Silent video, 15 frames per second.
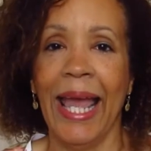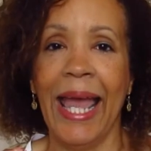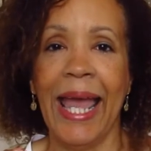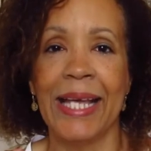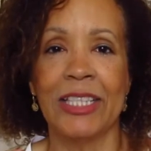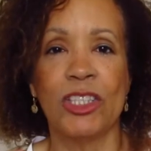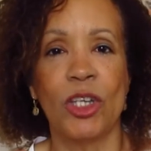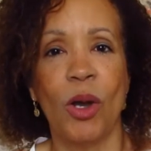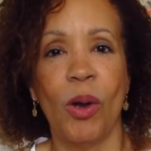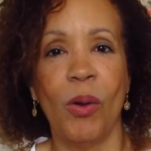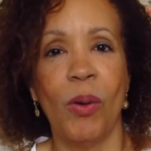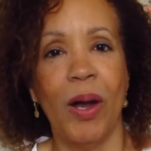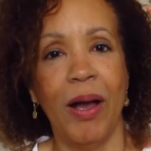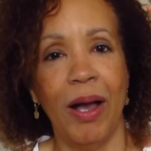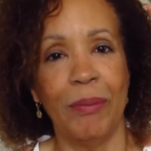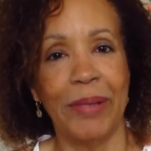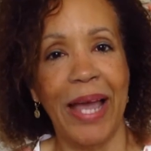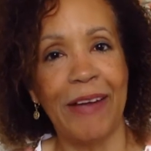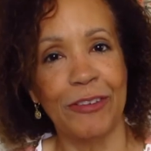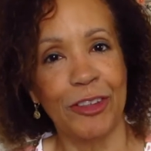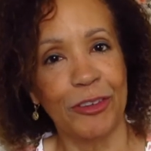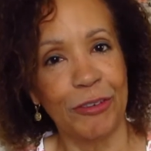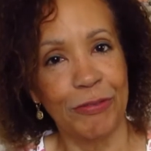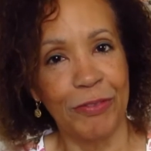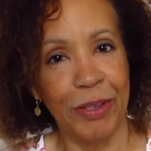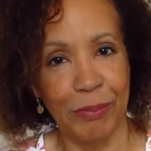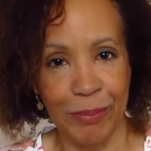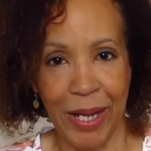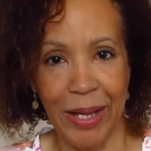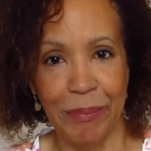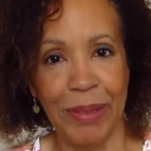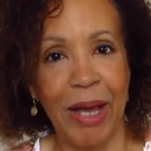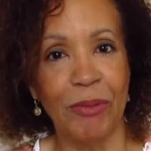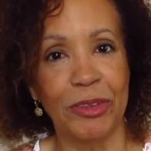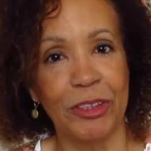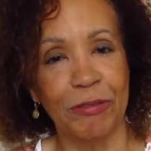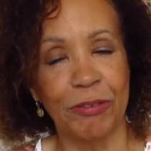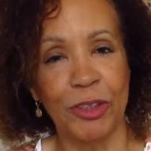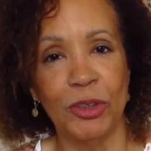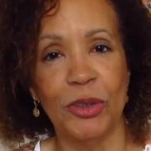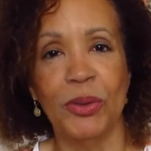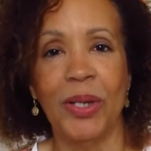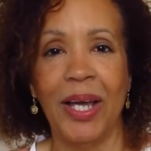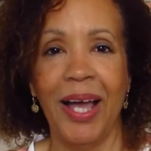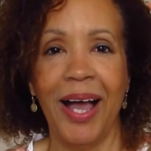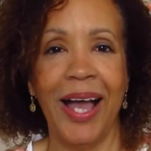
And so um, after the, my bout with the flu,